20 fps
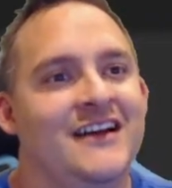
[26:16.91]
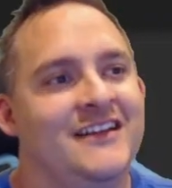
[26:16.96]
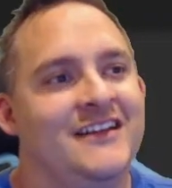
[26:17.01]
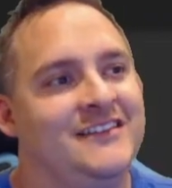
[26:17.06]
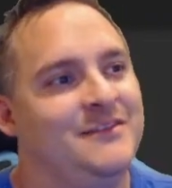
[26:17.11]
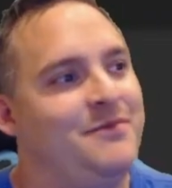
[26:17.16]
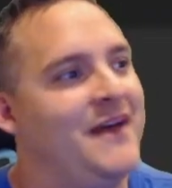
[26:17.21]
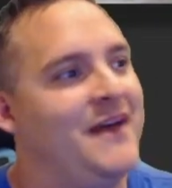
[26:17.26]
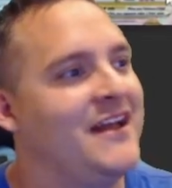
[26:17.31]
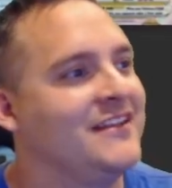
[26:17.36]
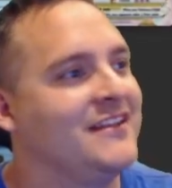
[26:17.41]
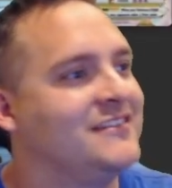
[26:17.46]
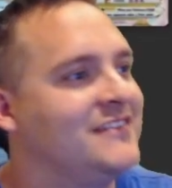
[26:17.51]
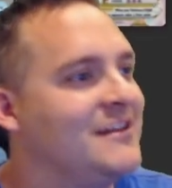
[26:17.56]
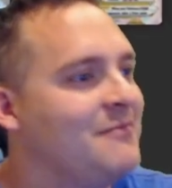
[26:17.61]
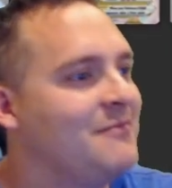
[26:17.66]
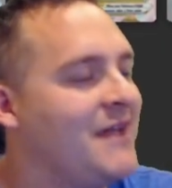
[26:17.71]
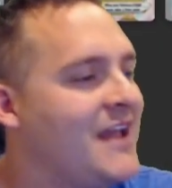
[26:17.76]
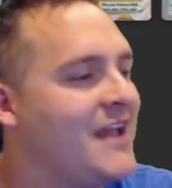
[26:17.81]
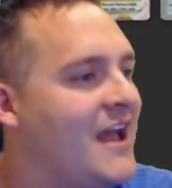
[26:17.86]
depends. They
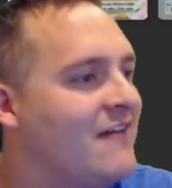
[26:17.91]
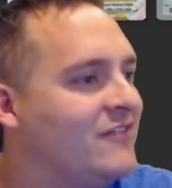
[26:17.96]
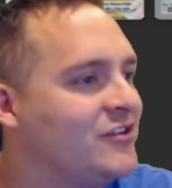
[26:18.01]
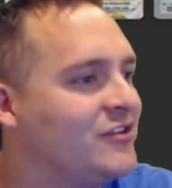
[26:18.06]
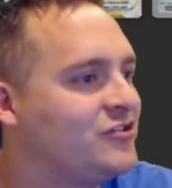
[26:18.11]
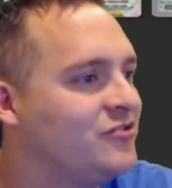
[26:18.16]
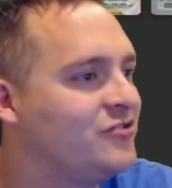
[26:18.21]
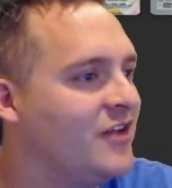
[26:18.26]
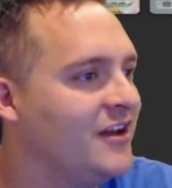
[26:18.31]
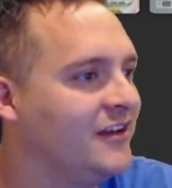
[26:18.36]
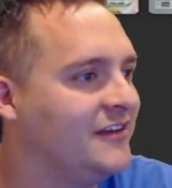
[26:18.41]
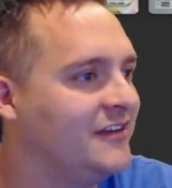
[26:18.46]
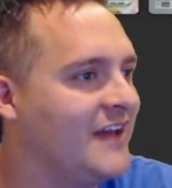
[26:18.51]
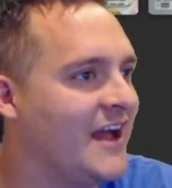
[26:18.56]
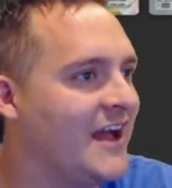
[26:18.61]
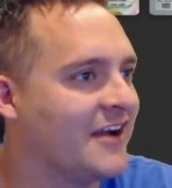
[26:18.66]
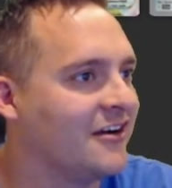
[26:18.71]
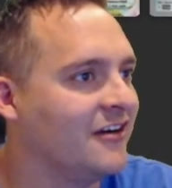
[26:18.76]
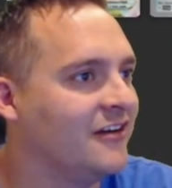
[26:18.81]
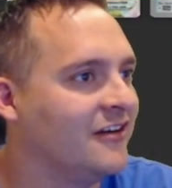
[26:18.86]
may have a Shred
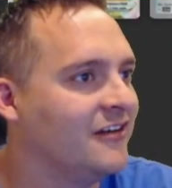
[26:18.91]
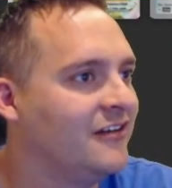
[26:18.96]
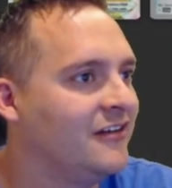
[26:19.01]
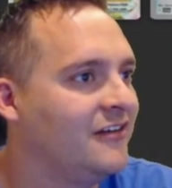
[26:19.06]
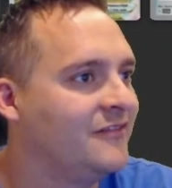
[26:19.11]
attacker.